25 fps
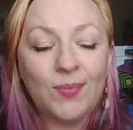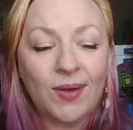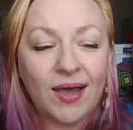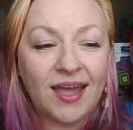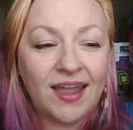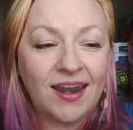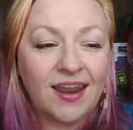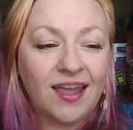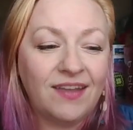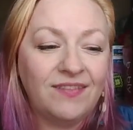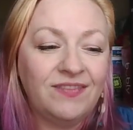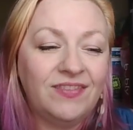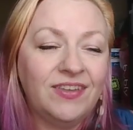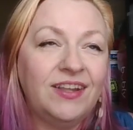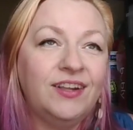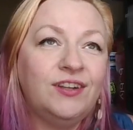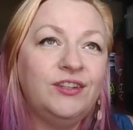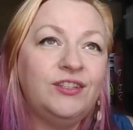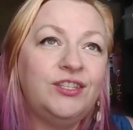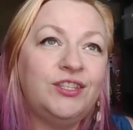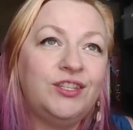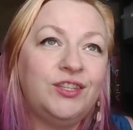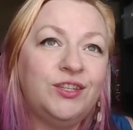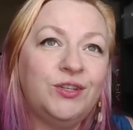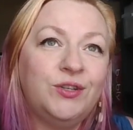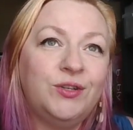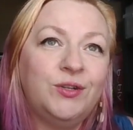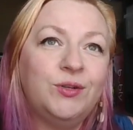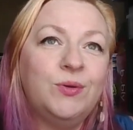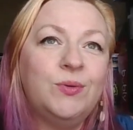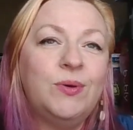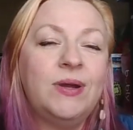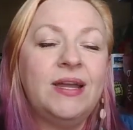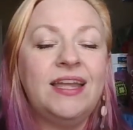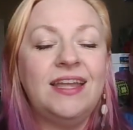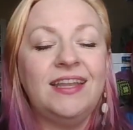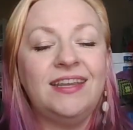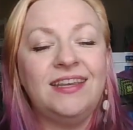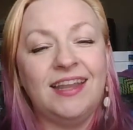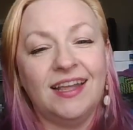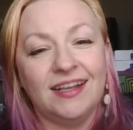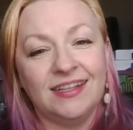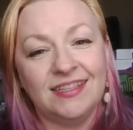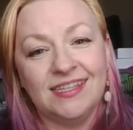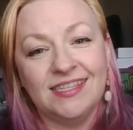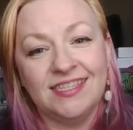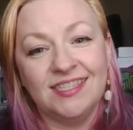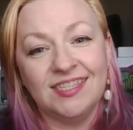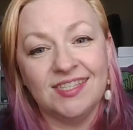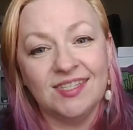But I figure 2
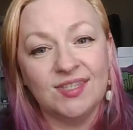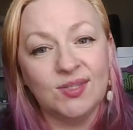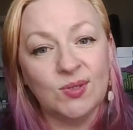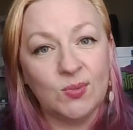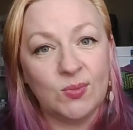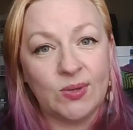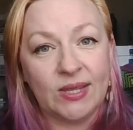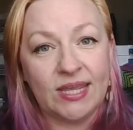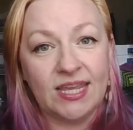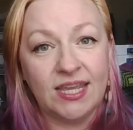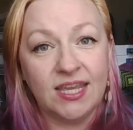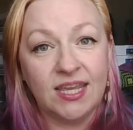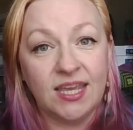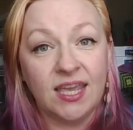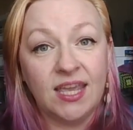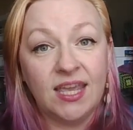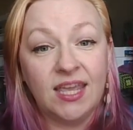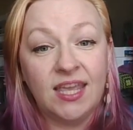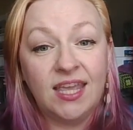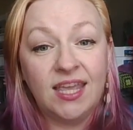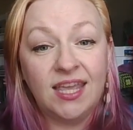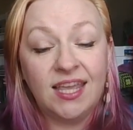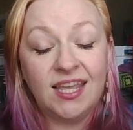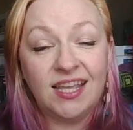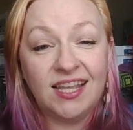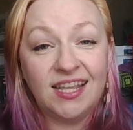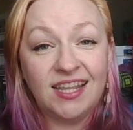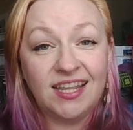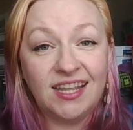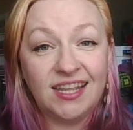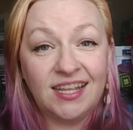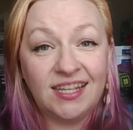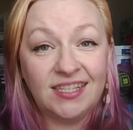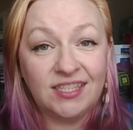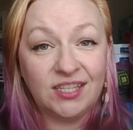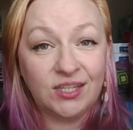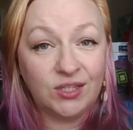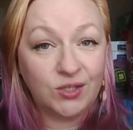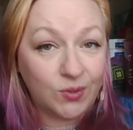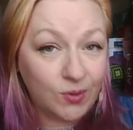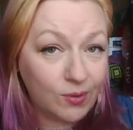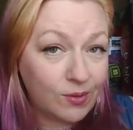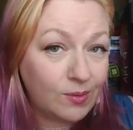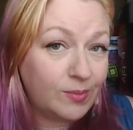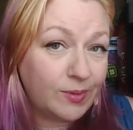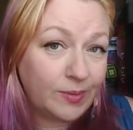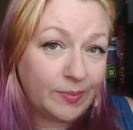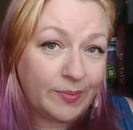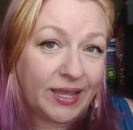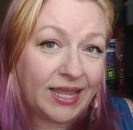necklaces a week is a
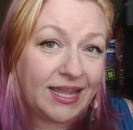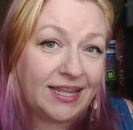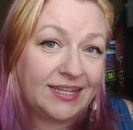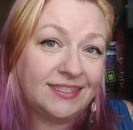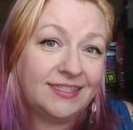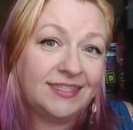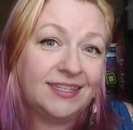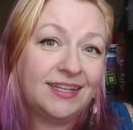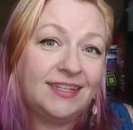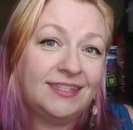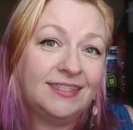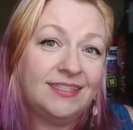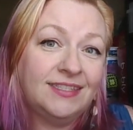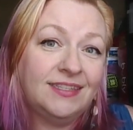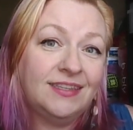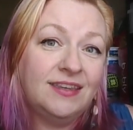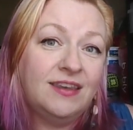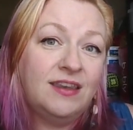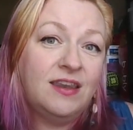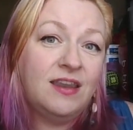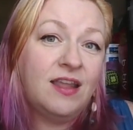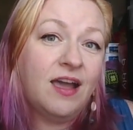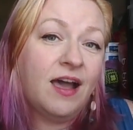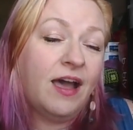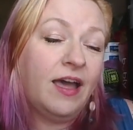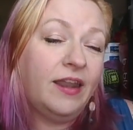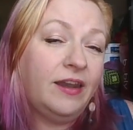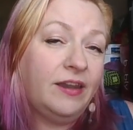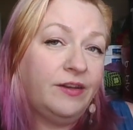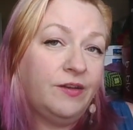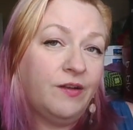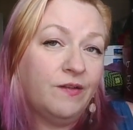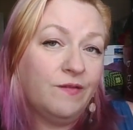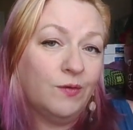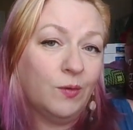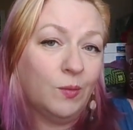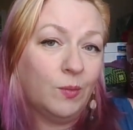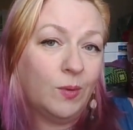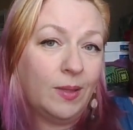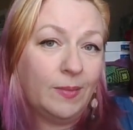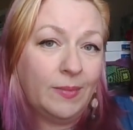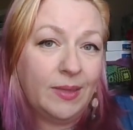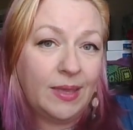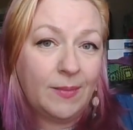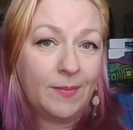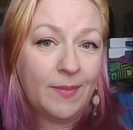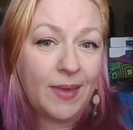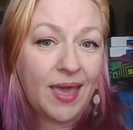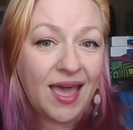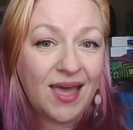doable pace. It's not an
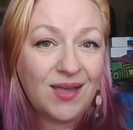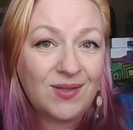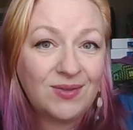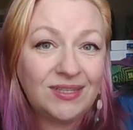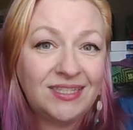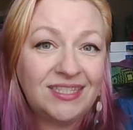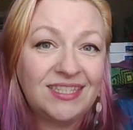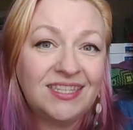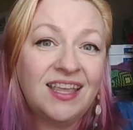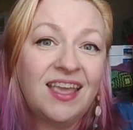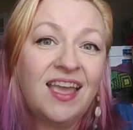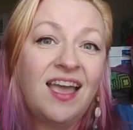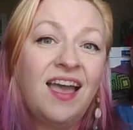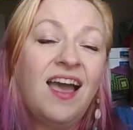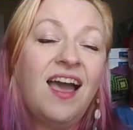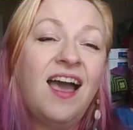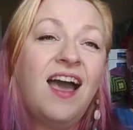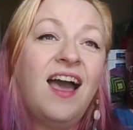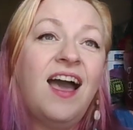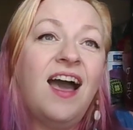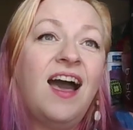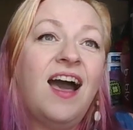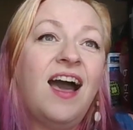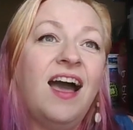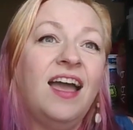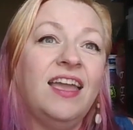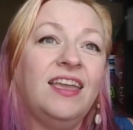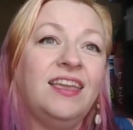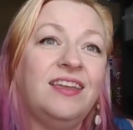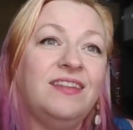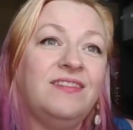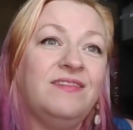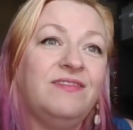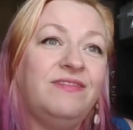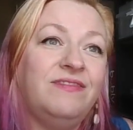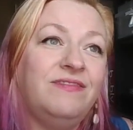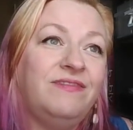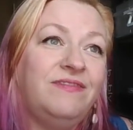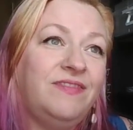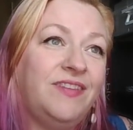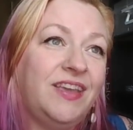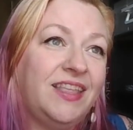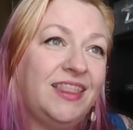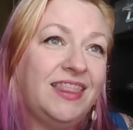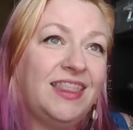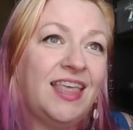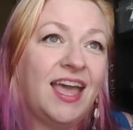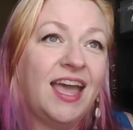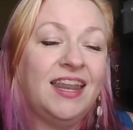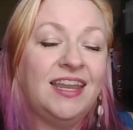overwhelming amount. I can
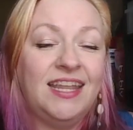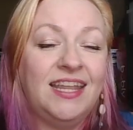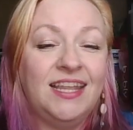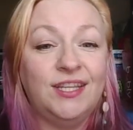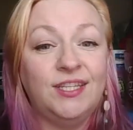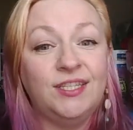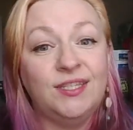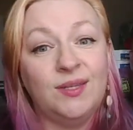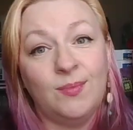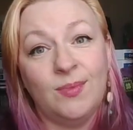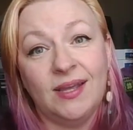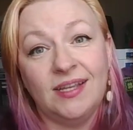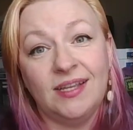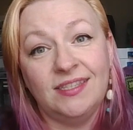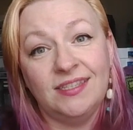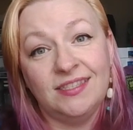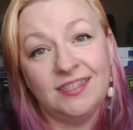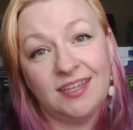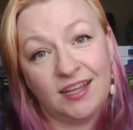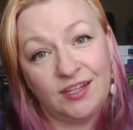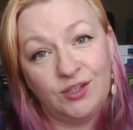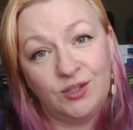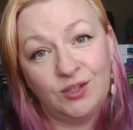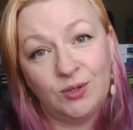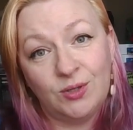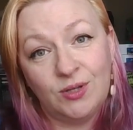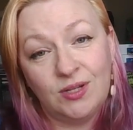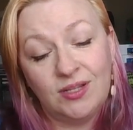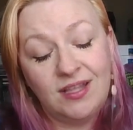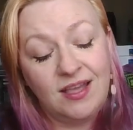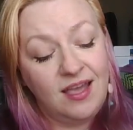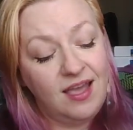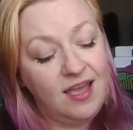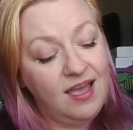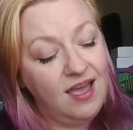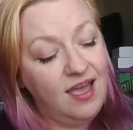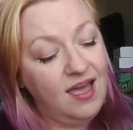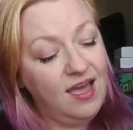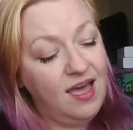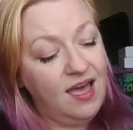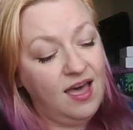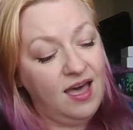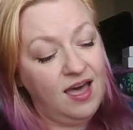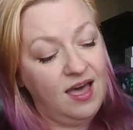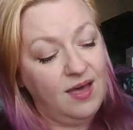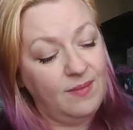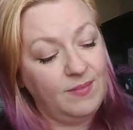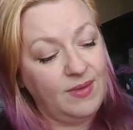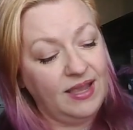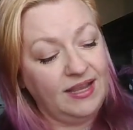fit that into my schedule.
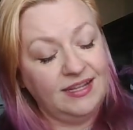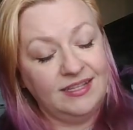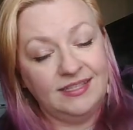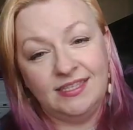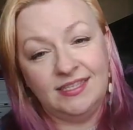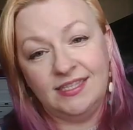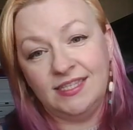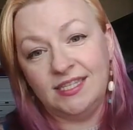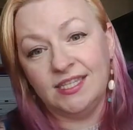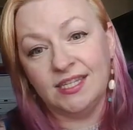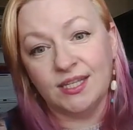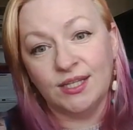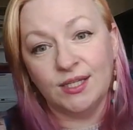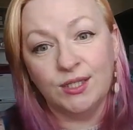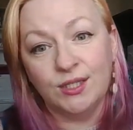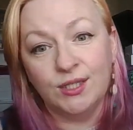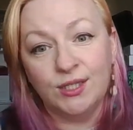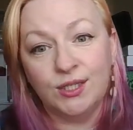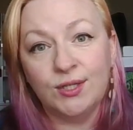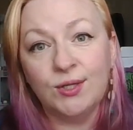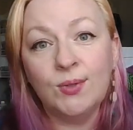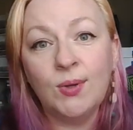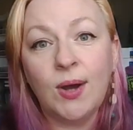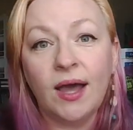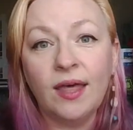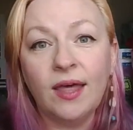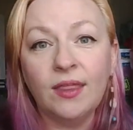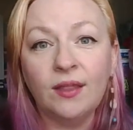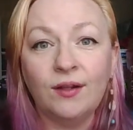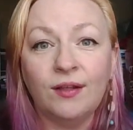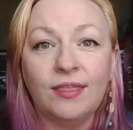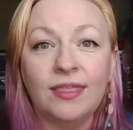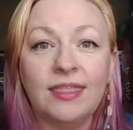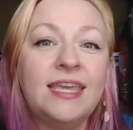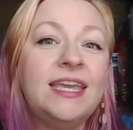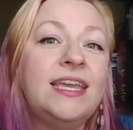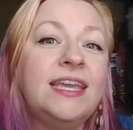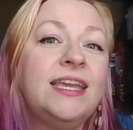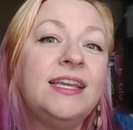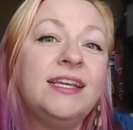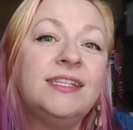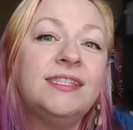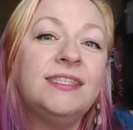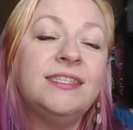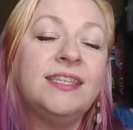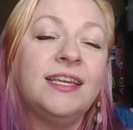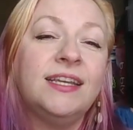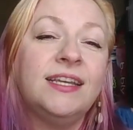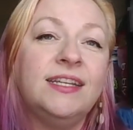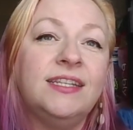I can still do other
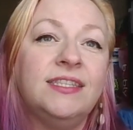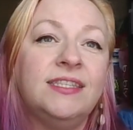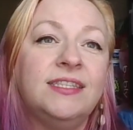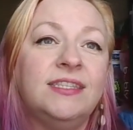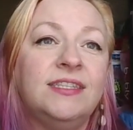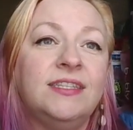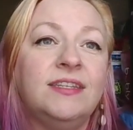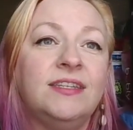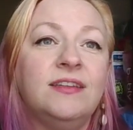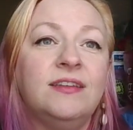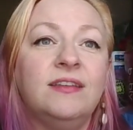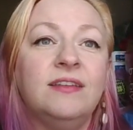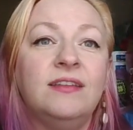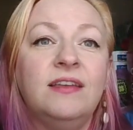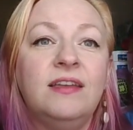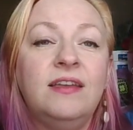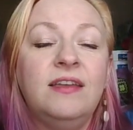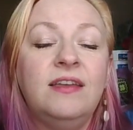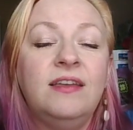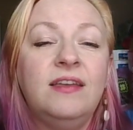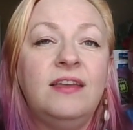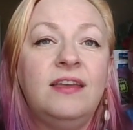things. I can still